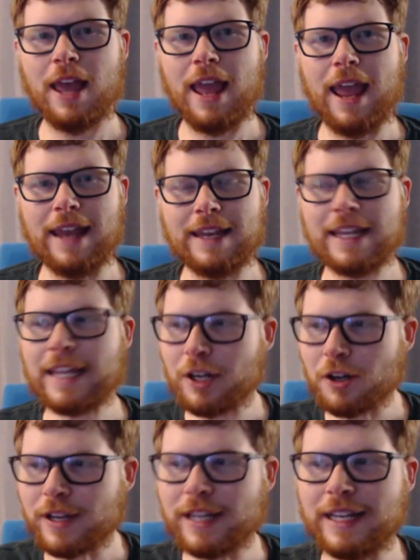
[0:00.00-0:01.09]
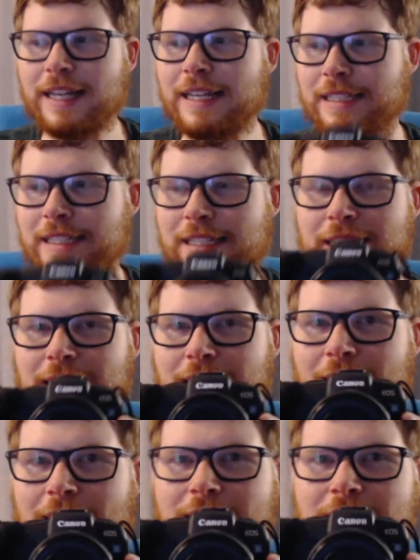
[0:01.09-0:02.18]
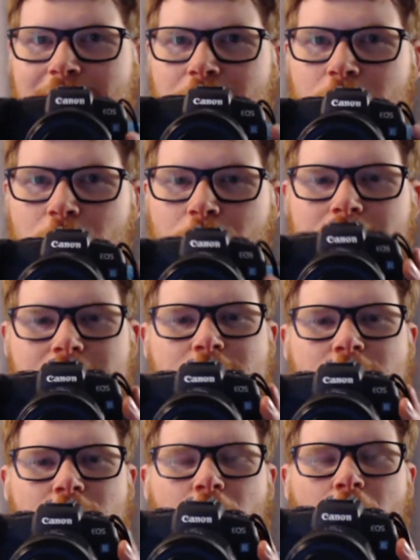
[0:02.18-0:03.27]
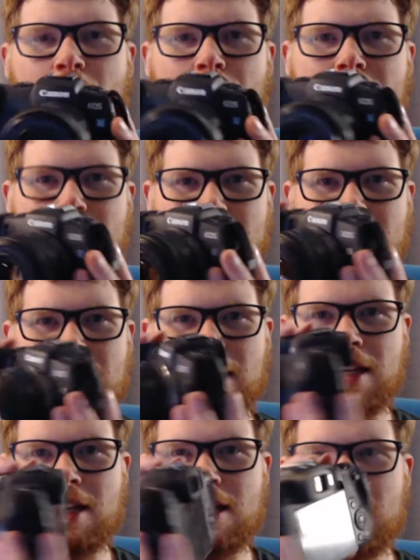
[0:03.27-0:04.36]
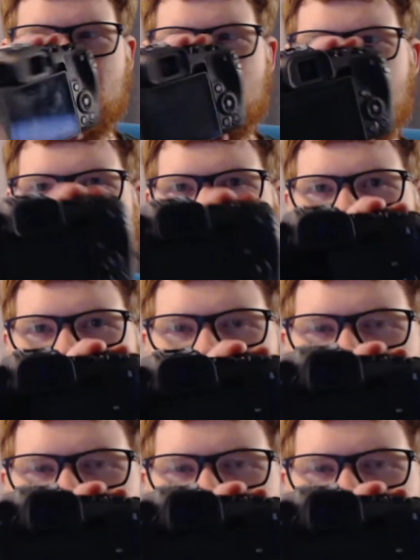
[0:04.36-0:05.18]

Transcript: And here it is, the Canon EOS RP arrived